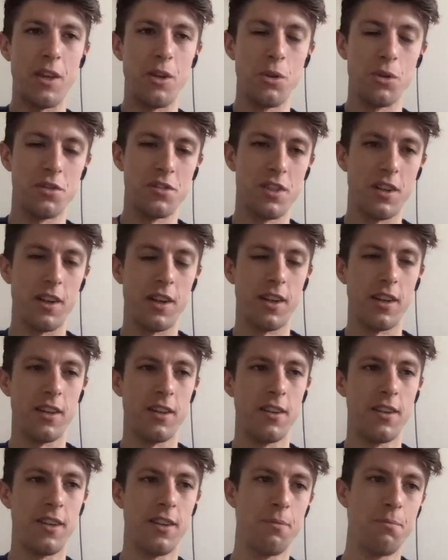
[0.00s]
and you're sitting
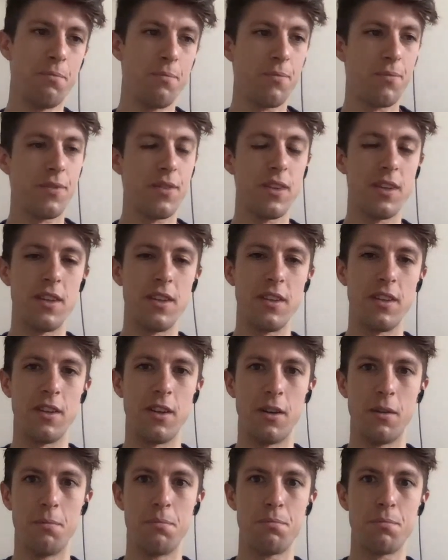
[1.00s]
in a, you
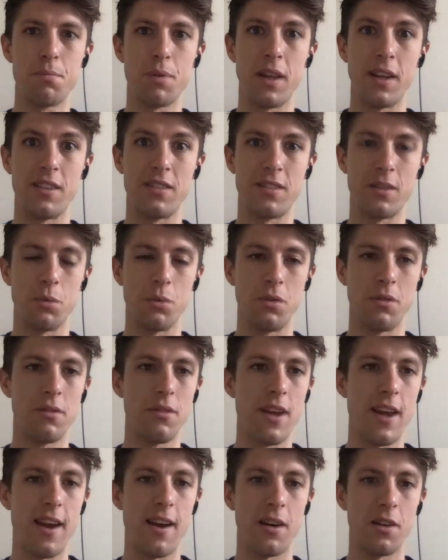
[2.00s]
know, place that would
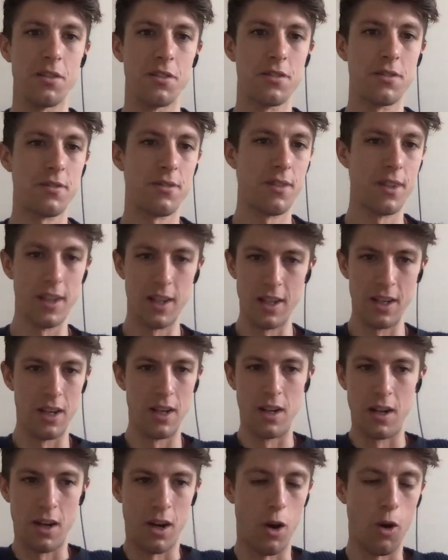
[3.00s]
house
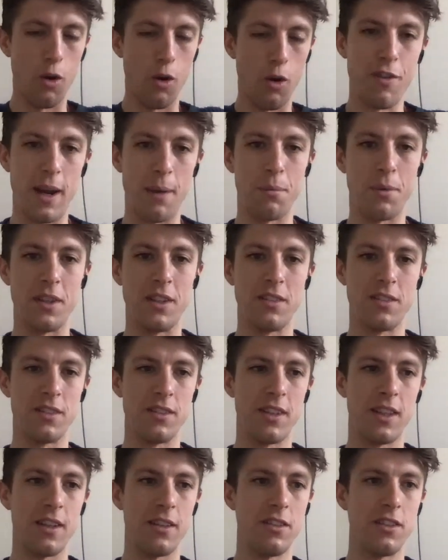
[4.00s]
whole families
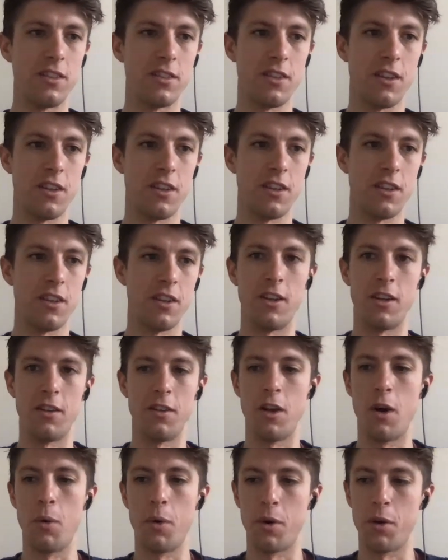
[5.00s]
and they're just going
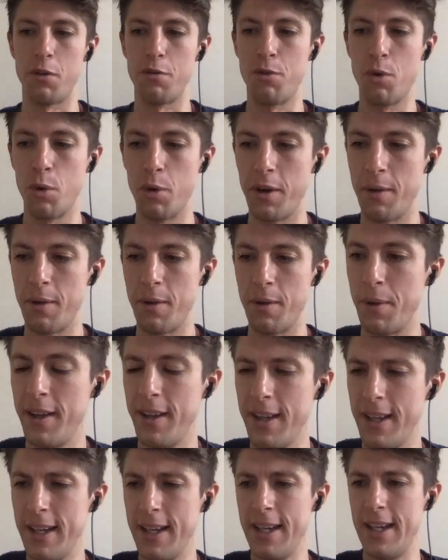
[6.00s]
to, you know, no one could afford
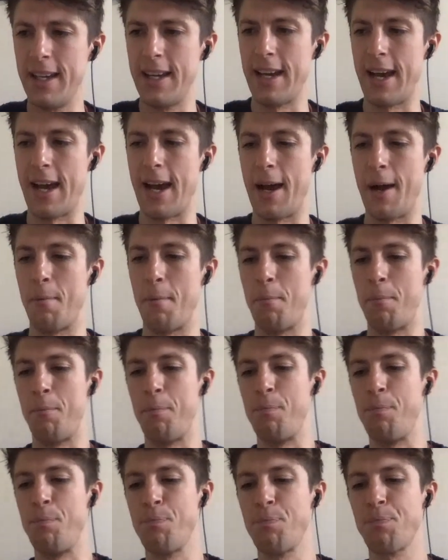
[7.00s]
it. But
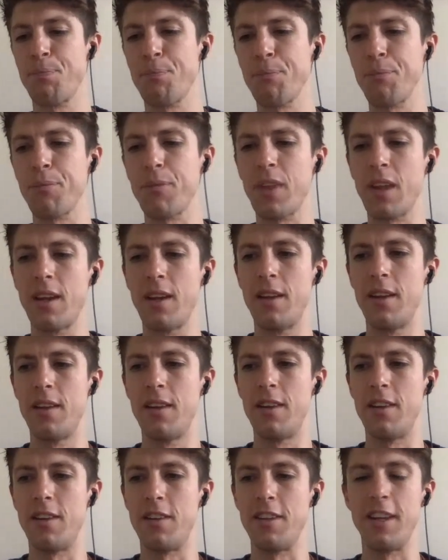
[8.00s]
um,
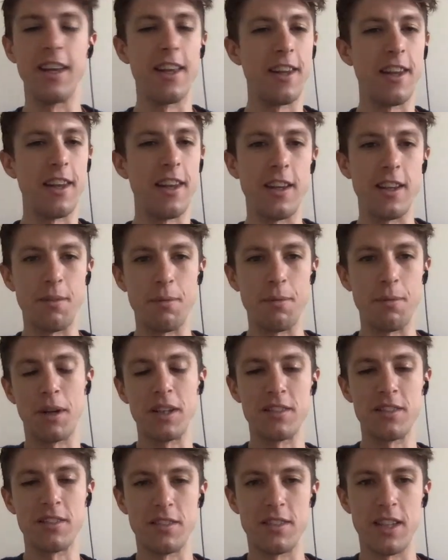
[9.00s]
yeah,
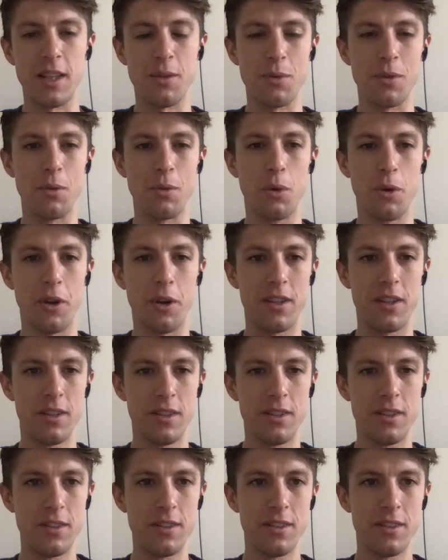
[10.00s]
such a humanitarian.
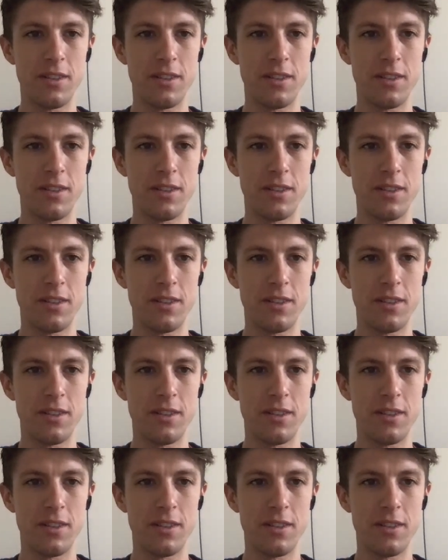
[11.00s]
